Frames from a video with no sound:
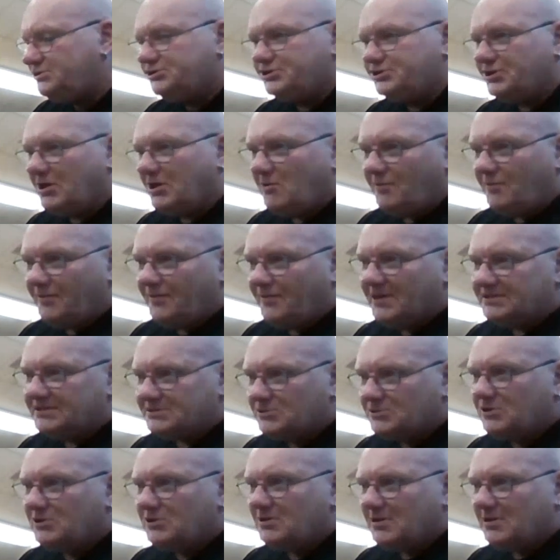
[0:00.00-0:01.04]
you know that
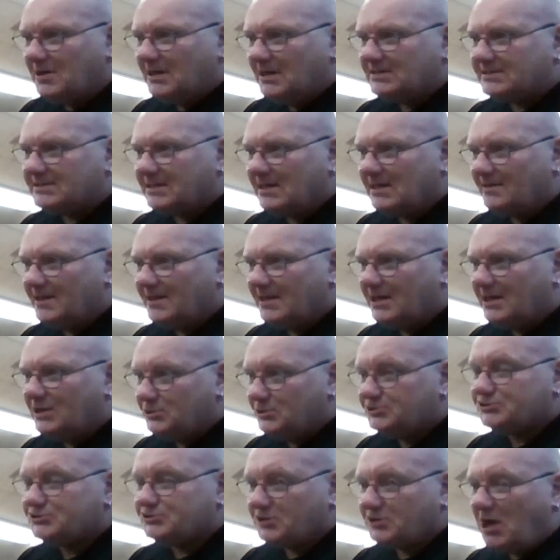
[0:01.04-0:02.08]
there's lookalikes out there?
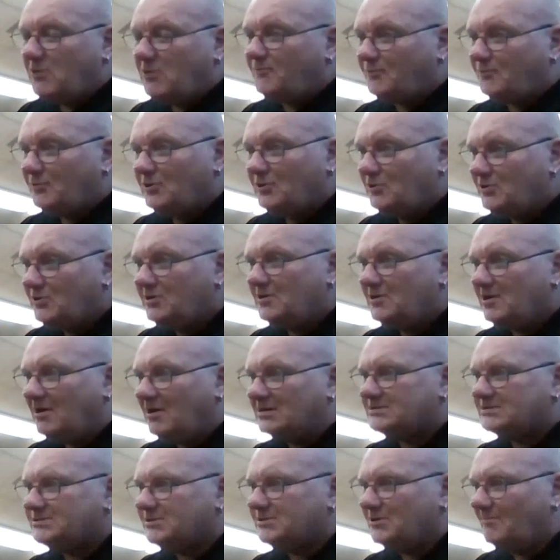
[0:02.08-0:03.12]
You should go for a
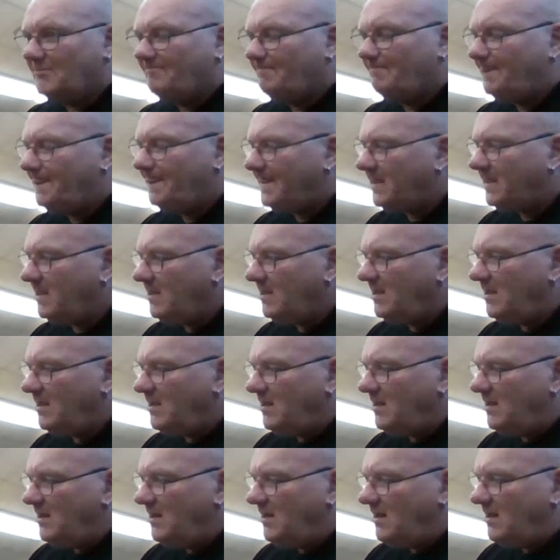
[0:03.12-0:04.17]
lookalike job.
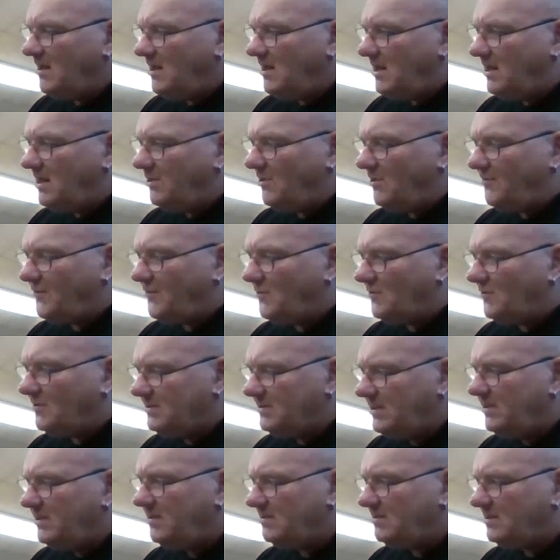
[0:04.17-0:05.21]
And I
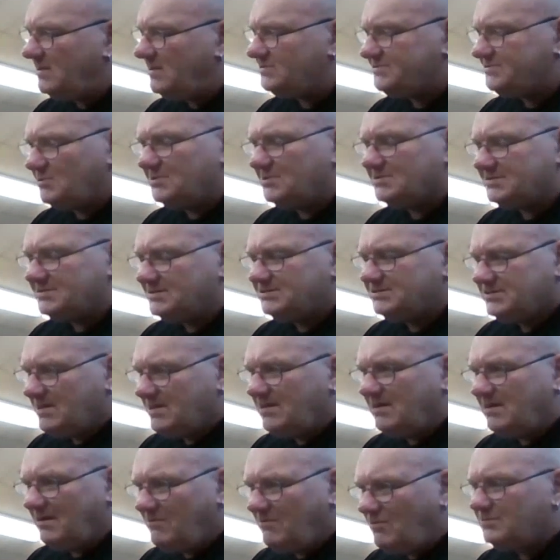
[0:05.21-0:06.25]
thought, yeah. So I says,
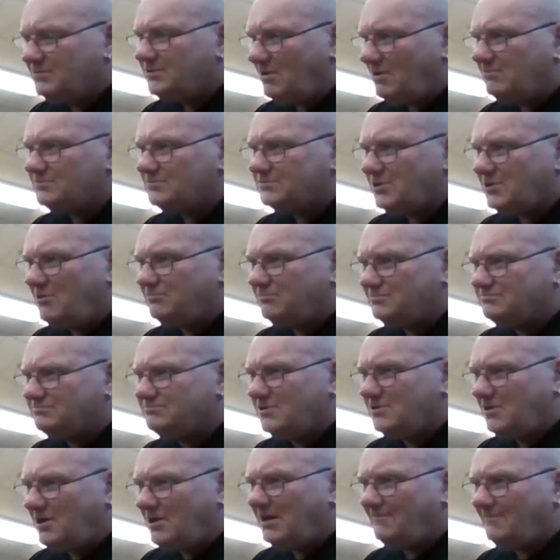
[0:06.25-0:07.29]
yeah,
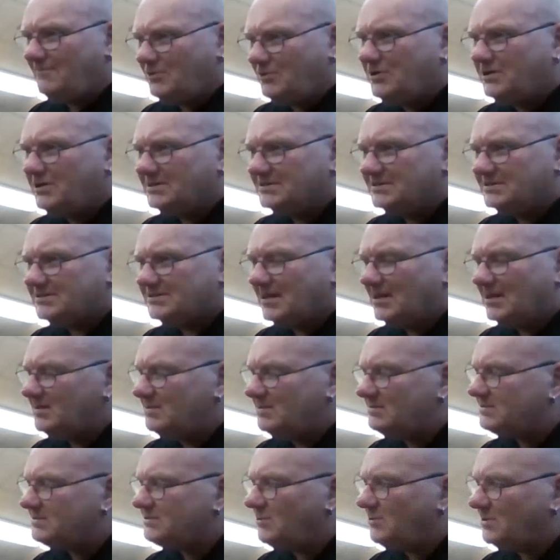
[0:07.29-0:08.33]
I'll have a look into
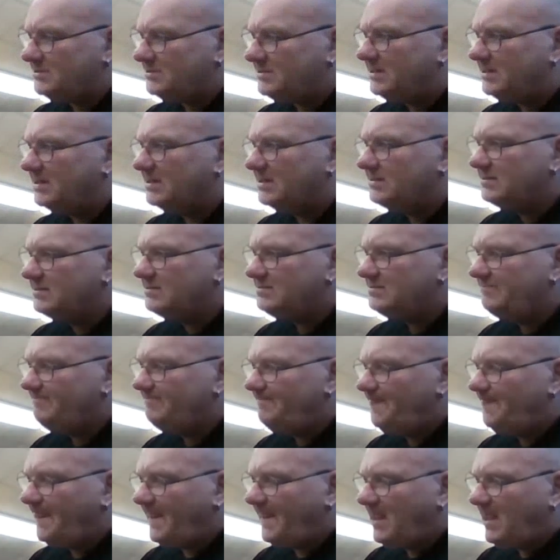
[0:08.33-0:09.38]
that. So I did.
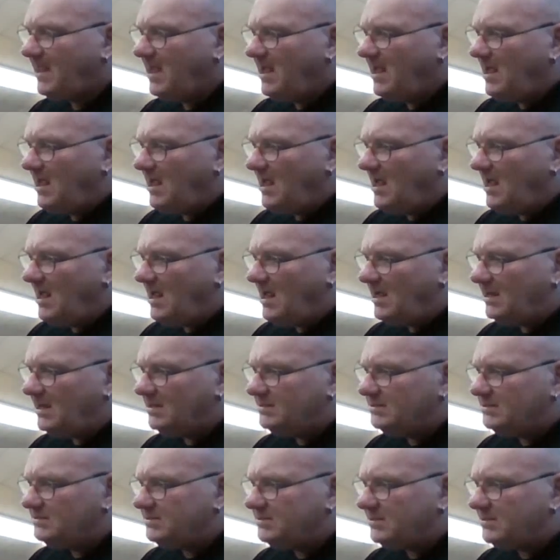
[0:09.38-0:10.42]

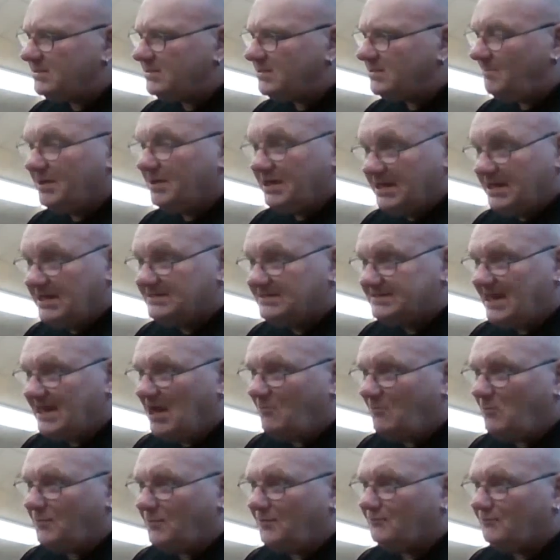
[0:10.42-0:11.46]
And I mean, he's
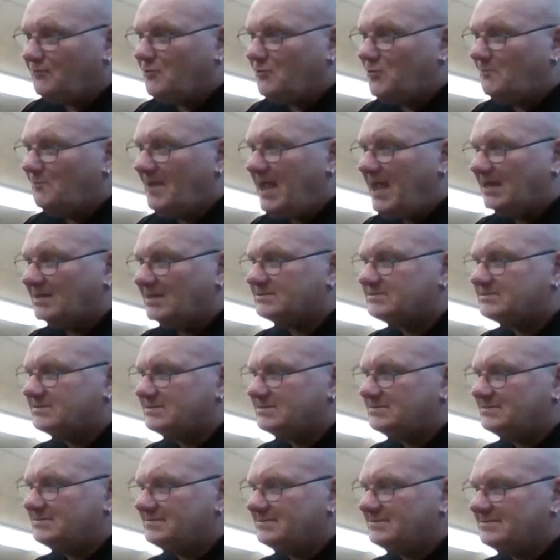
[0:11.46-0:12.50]
now with the
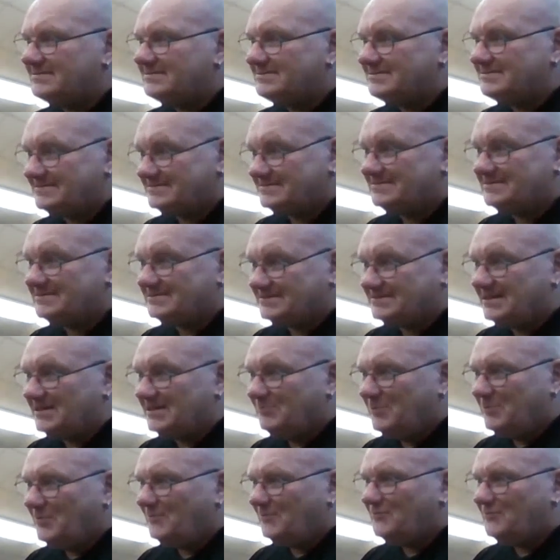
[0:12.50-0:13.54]
Rubettes,
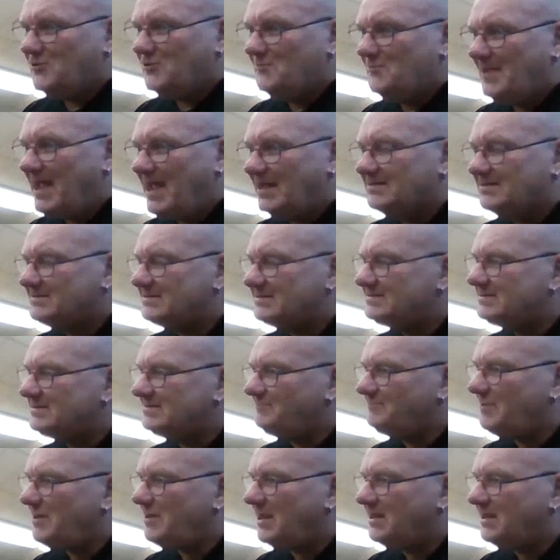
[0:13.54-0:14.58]
singing Rubettes,
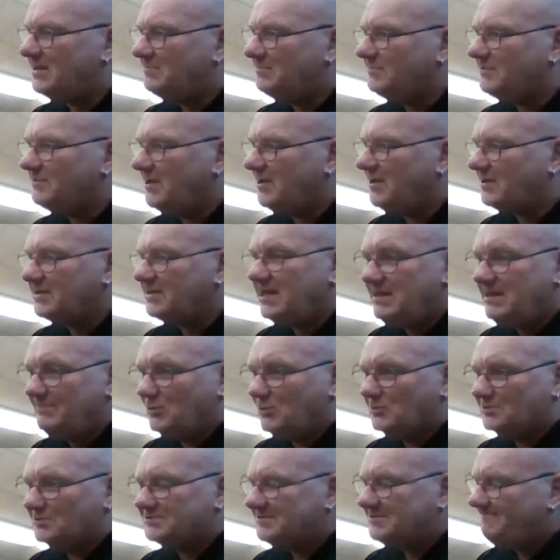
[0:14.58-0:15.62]
playing
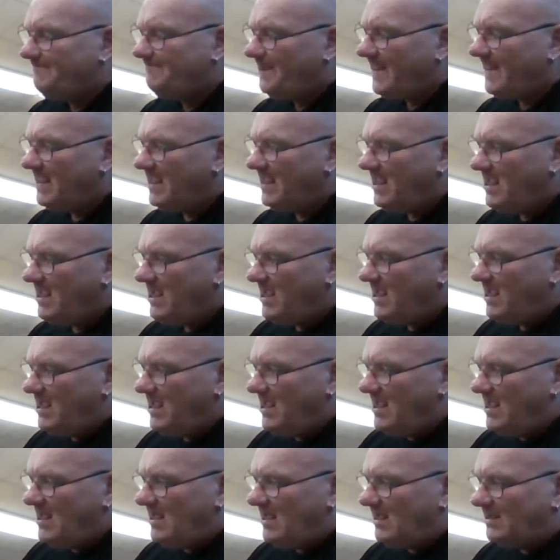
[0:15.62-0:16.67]
keyboards.
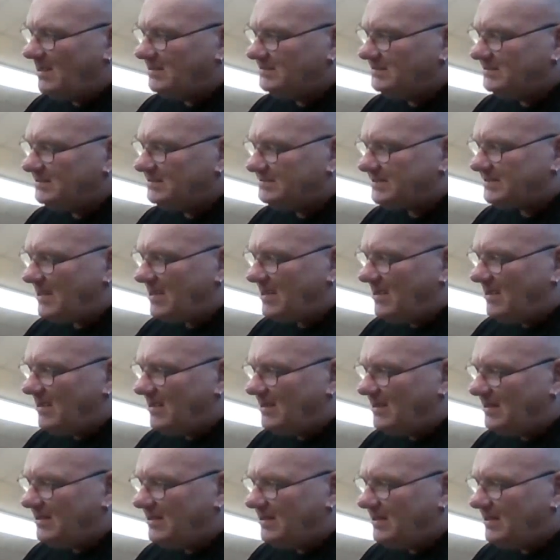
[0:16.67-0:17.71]
And
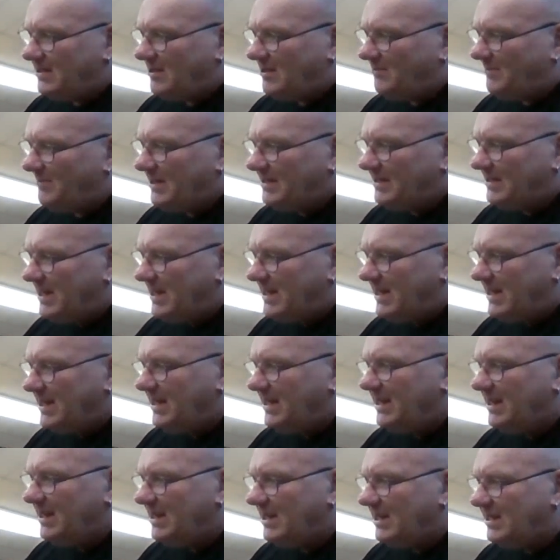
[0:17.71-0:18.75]
I mean,
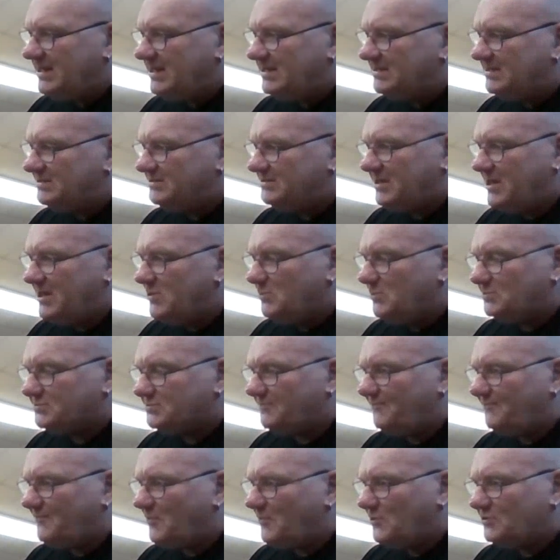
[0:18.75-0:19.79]
he
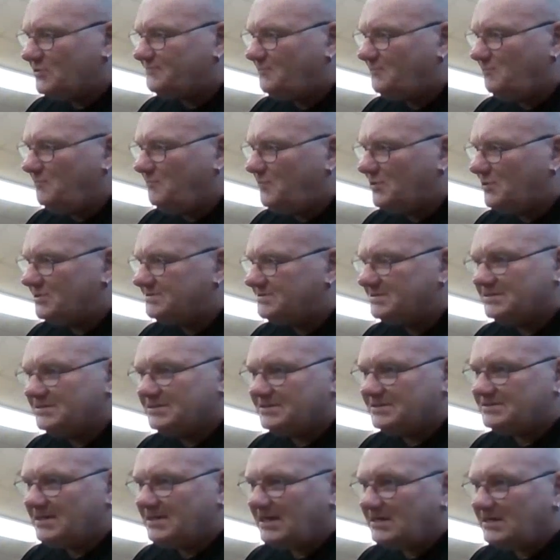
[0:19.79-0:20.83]
was the first
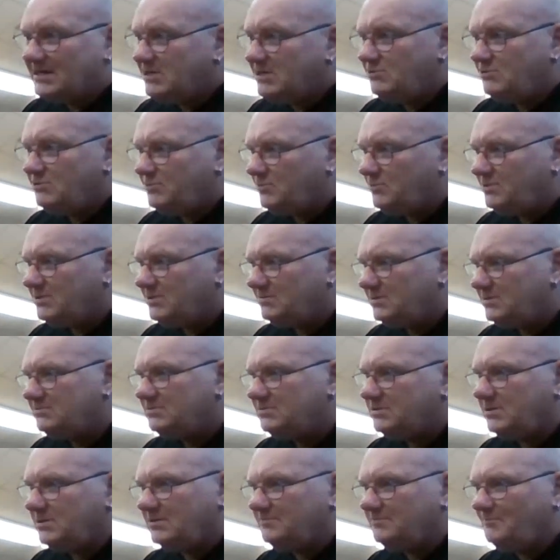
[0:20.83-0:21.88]
person to say, Neil, you want
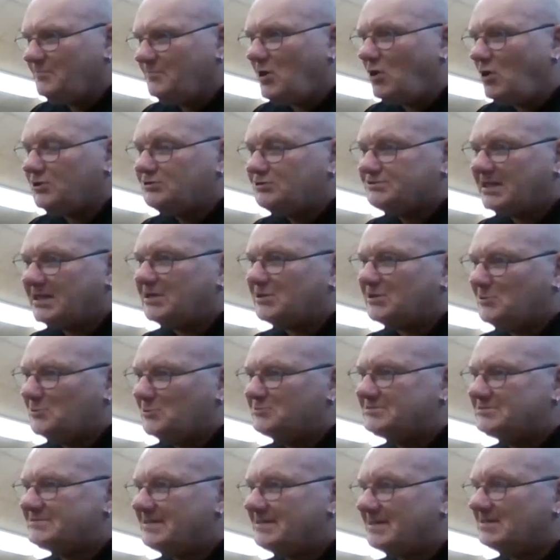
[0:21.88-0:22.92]
to, you know. But I used to get
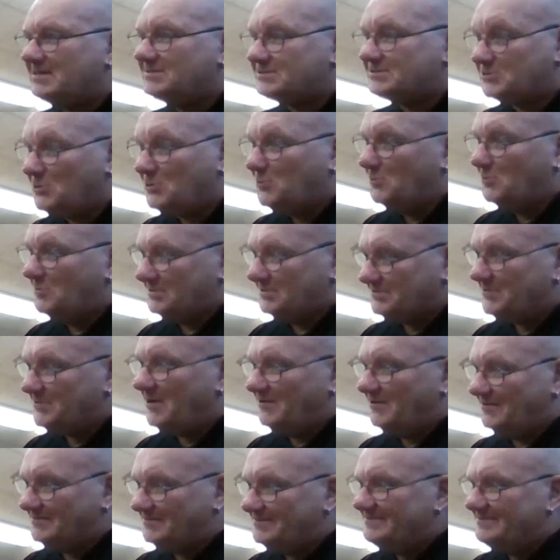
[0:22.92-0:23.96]
called Sting at school as
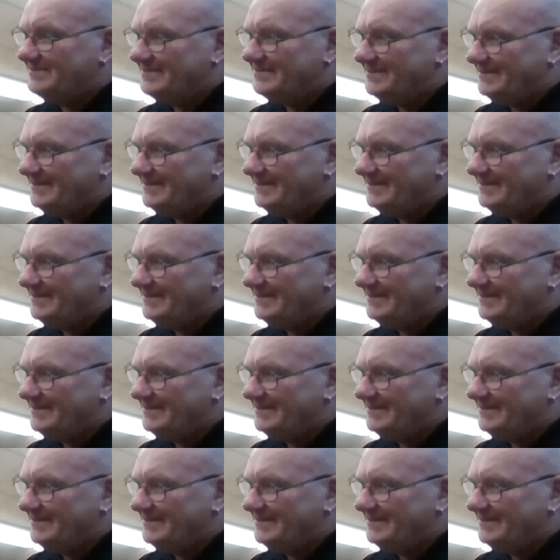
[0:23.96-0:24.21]
well.